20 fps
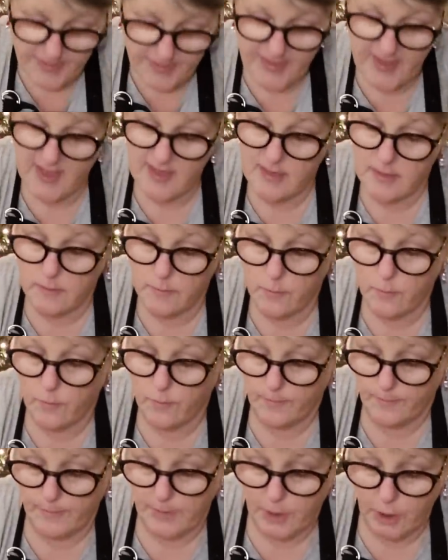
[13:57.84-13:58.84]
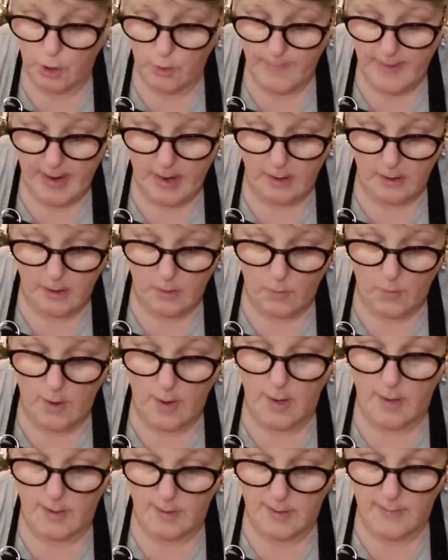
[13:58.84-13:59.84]
But this blueberry
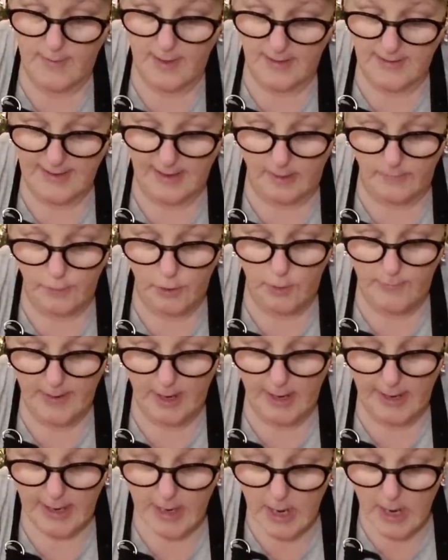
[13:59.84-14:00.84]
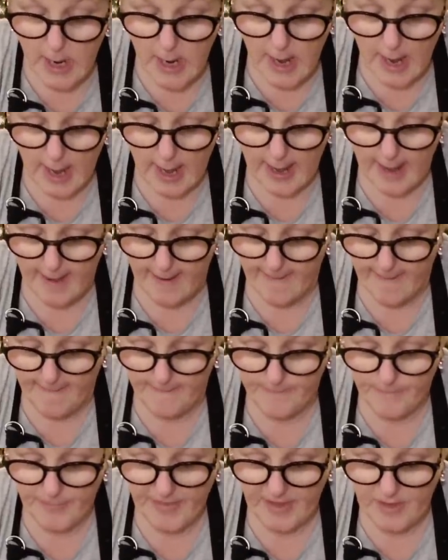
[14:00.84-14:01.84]
one smells like a blueberry.
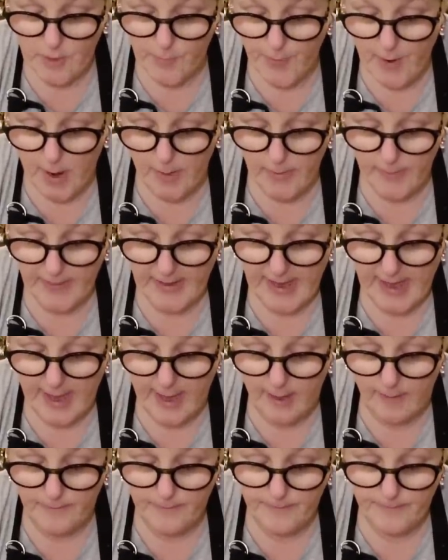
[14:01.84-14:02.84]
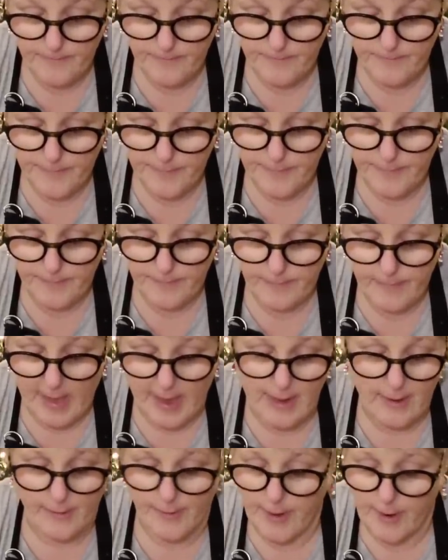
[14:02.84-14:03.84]
Um, these will probably be kept,
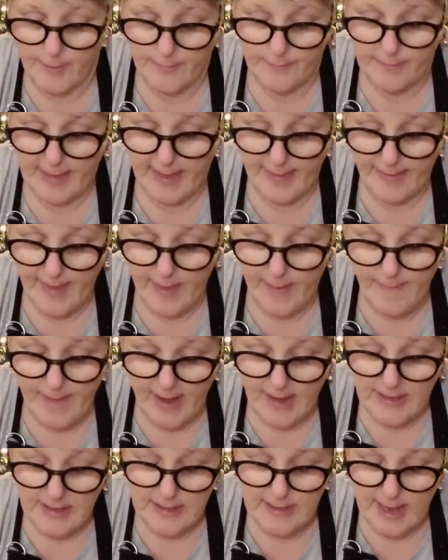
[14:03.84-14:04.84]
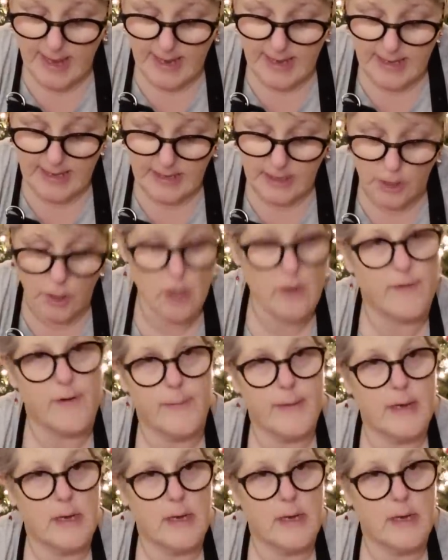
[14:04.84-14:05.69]
I don't know. They might stay here for